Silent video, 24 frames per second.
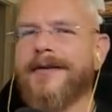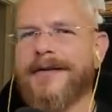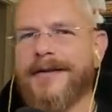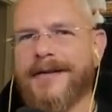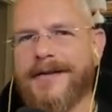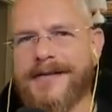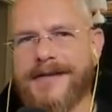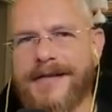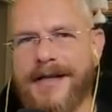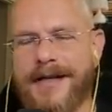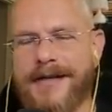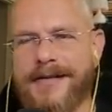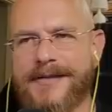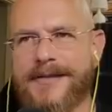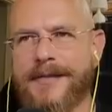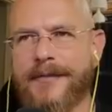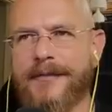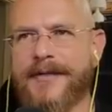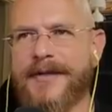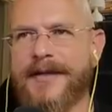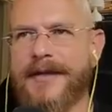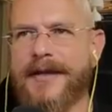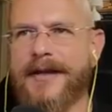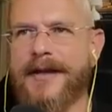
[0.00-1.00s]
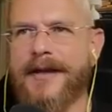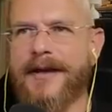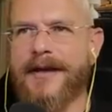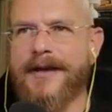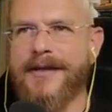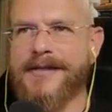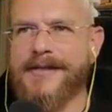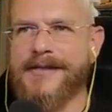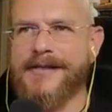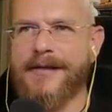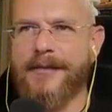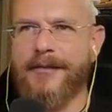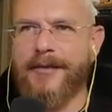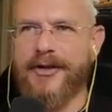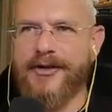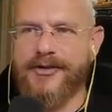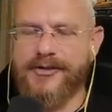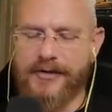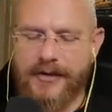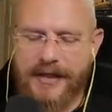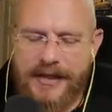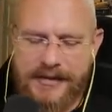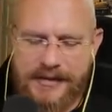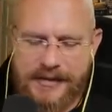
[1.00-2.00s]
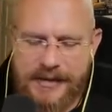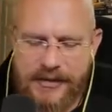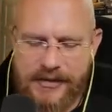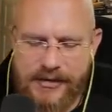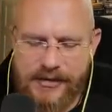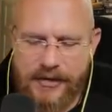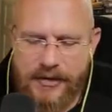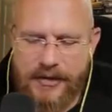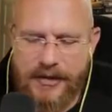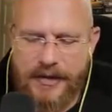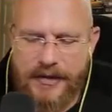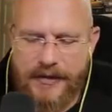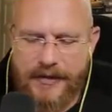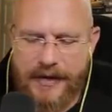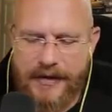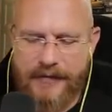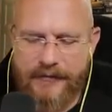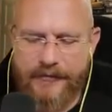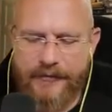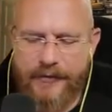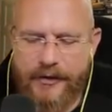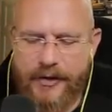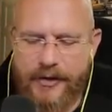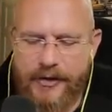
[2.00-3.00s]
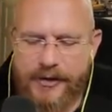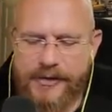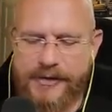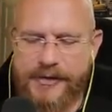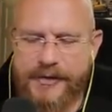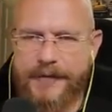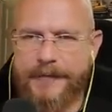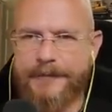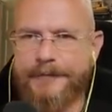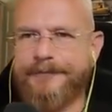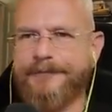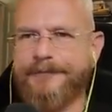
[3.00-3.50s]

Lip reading: that has had something similar. So let's get started on that first.